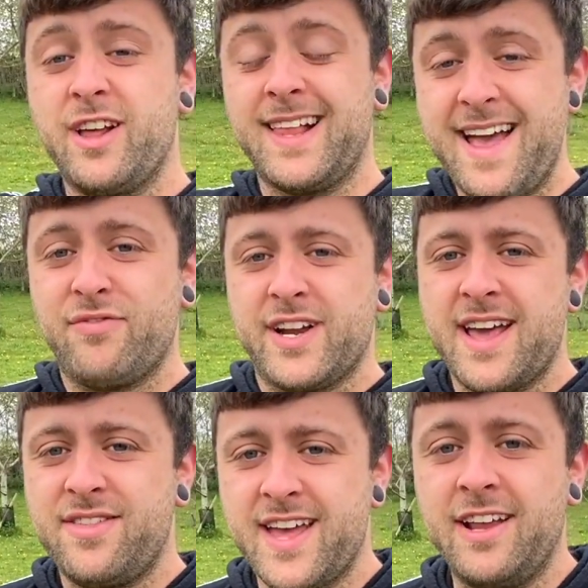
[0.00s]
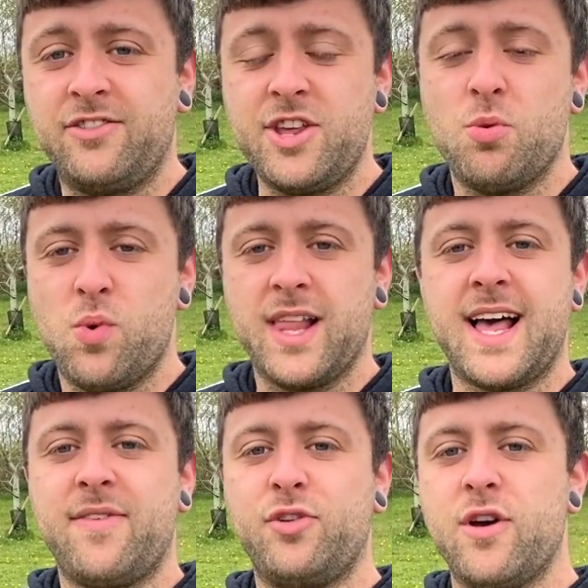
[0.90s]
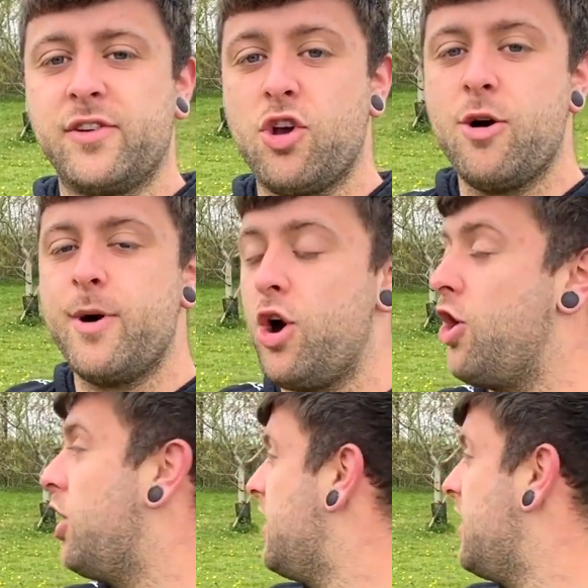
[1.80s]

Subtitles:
everyday things that you will have to overcome or